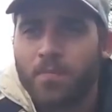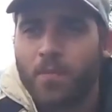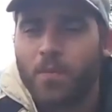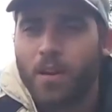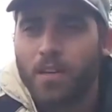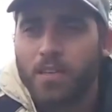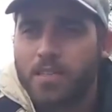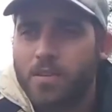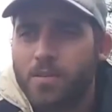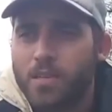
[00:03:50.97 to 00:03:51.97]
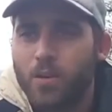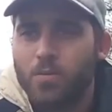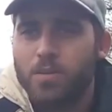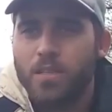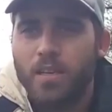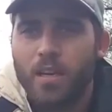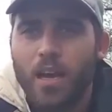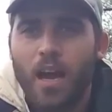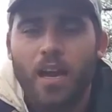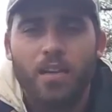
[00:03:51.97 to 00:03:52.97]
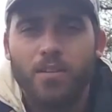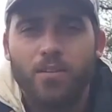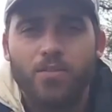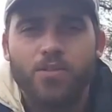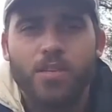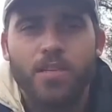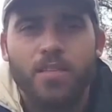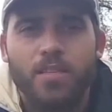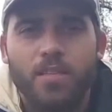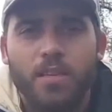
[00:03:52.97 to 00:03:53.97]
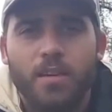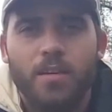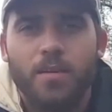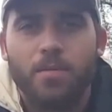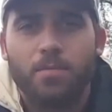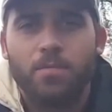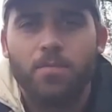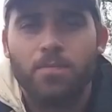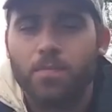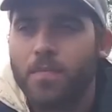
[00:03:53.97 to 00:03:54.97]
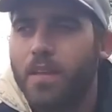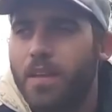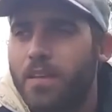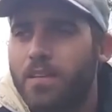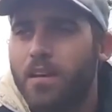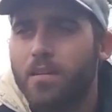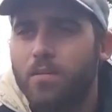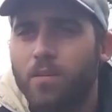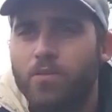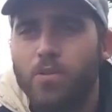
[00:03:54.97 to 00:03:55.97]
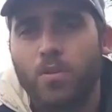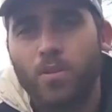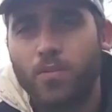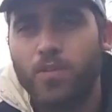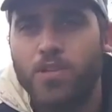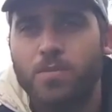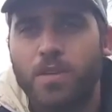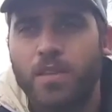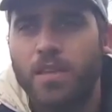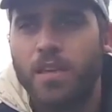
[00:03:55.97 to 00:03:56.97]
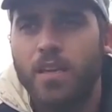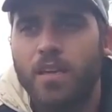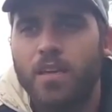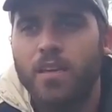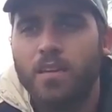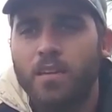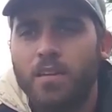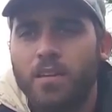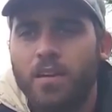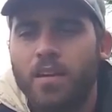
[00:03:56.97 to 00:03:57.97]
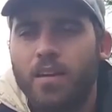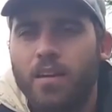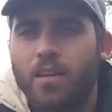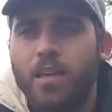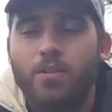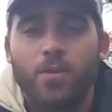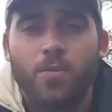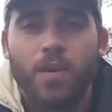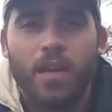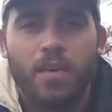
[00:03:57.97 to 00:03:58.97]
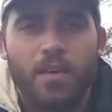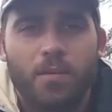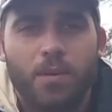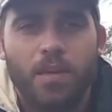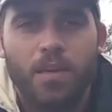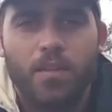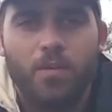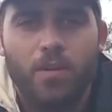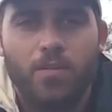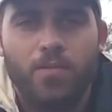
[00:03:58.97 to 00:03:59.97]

what I did see was almost like an island of trees, and yeah, we saw a lot of fishermen there. That's where we ended up getting the one